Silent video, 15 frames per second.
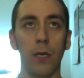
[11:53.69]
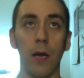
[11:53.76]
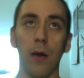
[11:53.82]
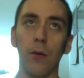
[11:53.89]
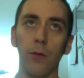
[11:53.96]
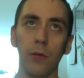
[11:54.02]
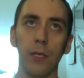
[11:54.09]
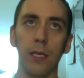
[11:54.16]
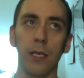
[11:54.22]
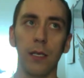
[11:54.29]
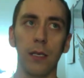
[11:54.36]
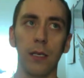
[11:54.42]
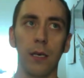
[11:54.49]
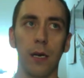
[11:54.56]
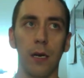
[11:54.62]
Not
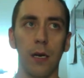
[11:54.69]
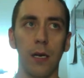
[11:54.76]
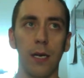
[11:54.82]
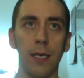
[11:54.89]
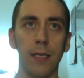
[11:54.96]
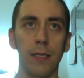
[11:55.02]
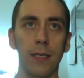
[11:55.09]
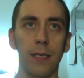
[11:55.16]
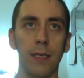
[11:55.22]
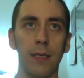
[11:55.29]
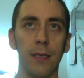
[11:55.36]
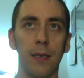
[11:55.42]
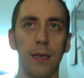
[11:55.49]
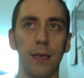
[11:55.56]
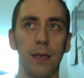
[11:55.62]
only is it
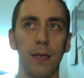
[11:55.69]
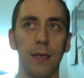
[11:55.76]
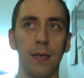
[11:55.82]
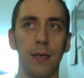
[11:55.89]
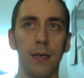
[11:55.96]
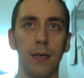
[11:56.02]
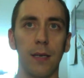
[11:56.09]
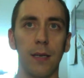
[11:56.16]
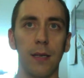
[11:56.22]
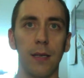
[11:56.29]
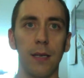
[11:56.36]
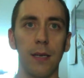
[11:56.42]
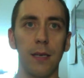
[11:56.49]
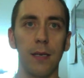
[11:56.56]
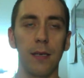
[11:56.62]

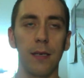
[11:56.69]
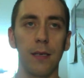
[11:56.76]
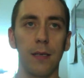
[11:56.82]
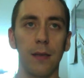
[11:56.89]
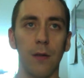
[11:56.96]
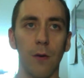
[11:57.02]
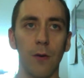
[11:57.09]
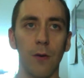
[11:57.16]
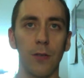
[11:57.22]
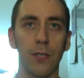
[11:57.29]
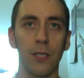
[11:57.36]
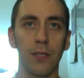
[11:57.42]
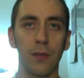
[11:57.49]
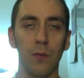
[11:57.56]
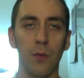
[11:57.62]
the
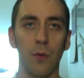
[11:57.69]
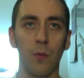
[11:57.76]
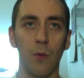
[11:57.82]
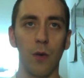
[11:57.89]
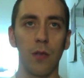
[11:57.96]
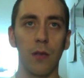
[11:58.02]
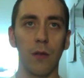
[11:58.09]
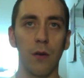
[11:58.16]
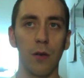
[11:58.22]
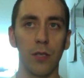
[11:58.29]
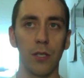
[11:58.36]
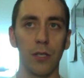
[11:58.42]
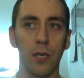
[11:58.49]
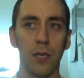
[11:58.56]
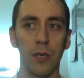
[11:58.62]
largest, one of the
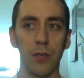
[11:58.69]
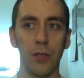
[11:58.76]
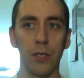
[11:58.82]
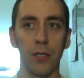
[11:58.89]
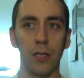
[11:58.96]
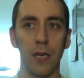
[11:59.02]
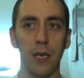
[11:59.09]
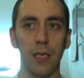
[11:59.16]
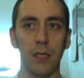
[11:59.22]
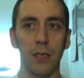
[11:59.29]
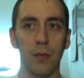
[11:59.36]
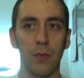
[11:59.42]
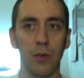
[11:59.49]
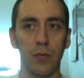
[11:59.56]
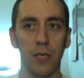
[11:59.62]
largest countries that has
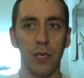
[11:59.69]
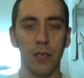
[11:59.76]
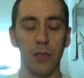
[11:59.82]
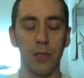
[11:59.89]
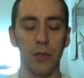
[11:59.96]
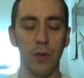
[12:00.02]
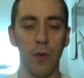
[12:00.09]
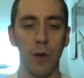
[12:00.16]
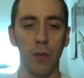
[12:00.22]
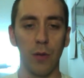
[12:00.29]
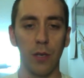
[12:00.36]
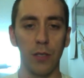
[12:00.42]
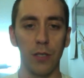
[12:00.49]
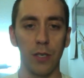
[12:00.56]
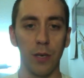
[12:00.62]
a percentage of their population